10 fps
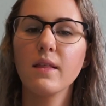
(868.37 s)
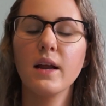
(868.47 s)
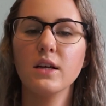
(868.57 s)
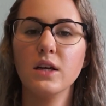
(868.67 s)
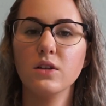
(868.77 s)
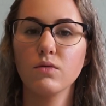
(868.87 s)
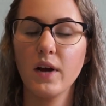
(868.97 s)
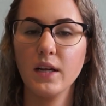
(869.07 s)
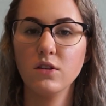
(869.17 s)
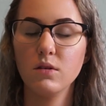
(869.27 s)
then it is
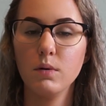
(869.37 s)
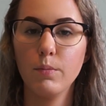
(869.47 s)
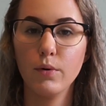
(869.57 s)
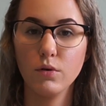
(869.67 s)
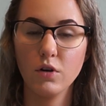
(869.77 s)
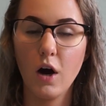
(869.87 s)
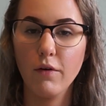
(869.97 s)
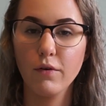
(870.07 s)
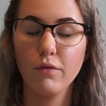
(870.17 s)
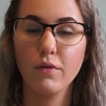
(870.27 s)
ready to be pulled
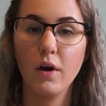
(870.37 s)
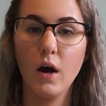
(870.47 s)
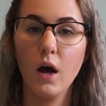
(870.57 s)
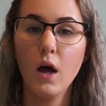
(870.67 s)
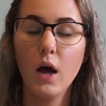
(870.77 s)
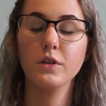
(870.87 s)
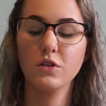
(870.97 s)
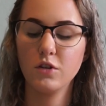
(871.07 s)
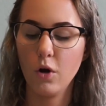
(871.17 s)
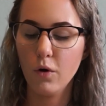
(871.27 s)
off of the
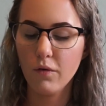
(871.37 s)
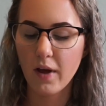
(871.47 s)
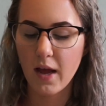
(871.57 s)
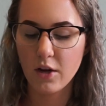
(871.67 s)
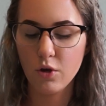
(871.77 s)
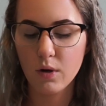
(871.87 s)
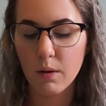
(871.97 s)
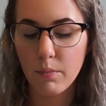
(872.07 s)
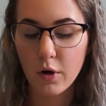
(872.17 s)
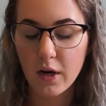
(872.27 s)
stove, and you
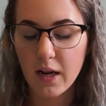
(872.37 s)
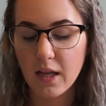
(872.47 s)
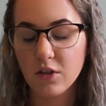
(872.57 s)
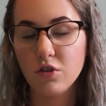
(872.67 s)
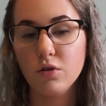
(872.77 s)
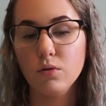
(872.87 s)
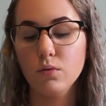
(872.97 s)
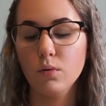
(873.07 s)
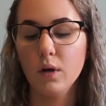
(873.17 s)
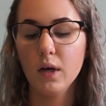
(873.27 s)
can put it
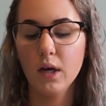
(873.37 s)
into